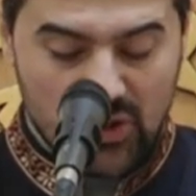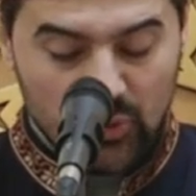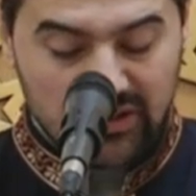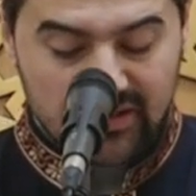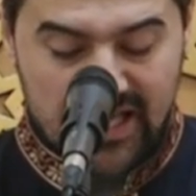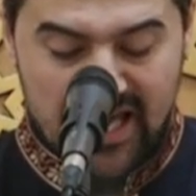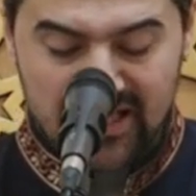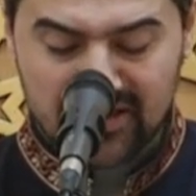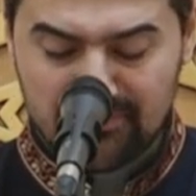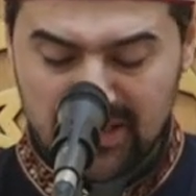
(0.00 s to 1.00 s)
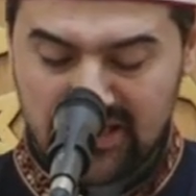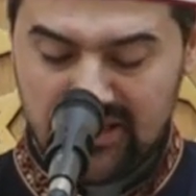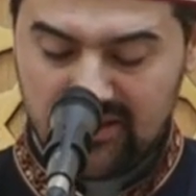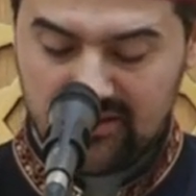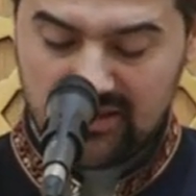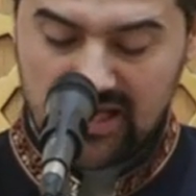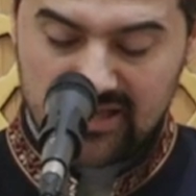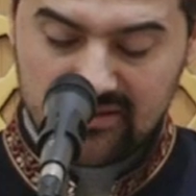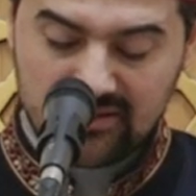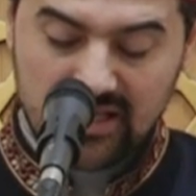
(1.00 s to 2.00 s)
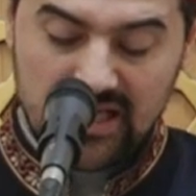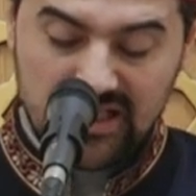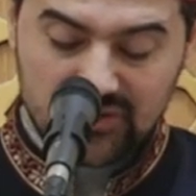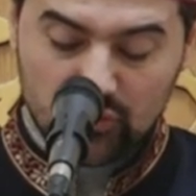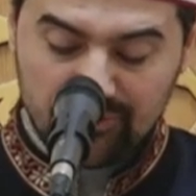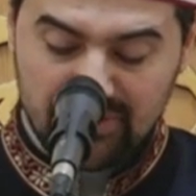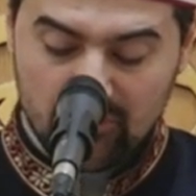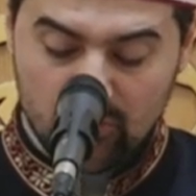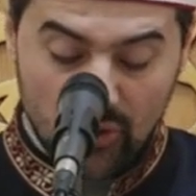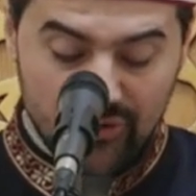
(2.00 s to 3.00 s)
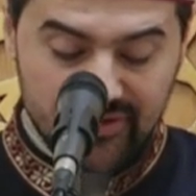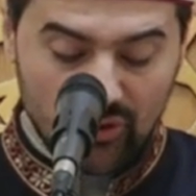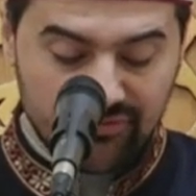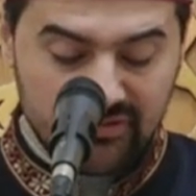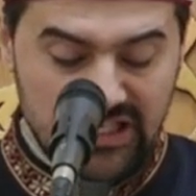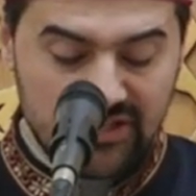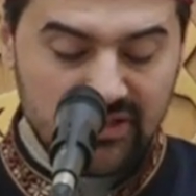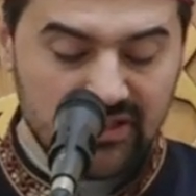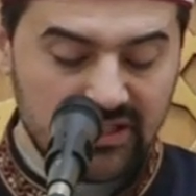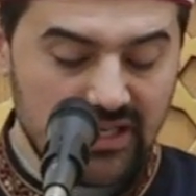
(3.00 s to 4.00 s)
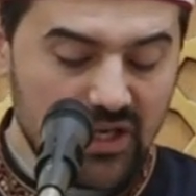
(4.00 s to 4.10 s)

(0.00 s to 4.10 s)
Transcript: will gain meaning and it will be worthy of living